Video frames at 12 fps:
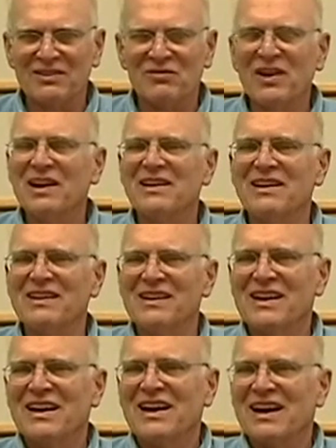And finally,
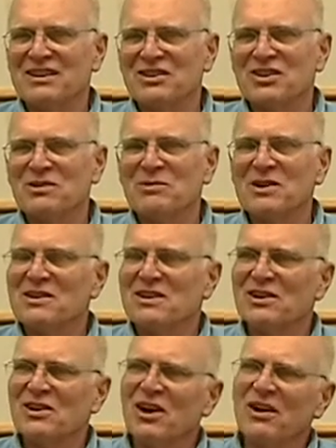I took them into
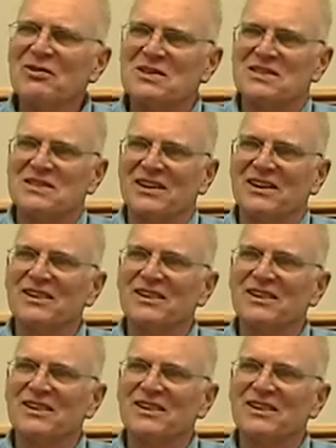the office there,